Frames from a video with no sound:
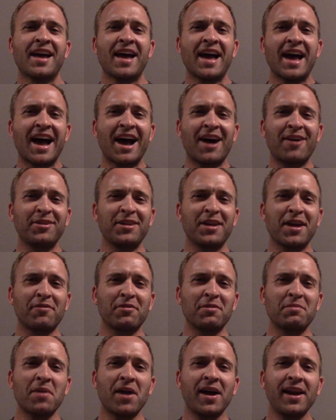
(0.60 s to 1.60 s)
Howdy
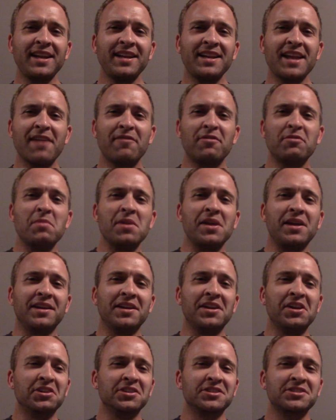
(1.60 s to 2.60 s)
everybody, David Minkin
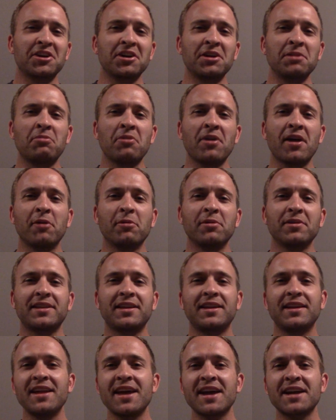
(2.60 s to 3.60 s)
here, starting player with
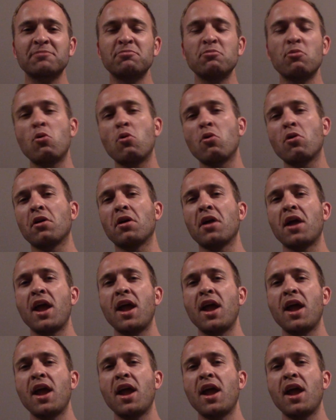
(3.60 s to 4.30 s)
Connect More,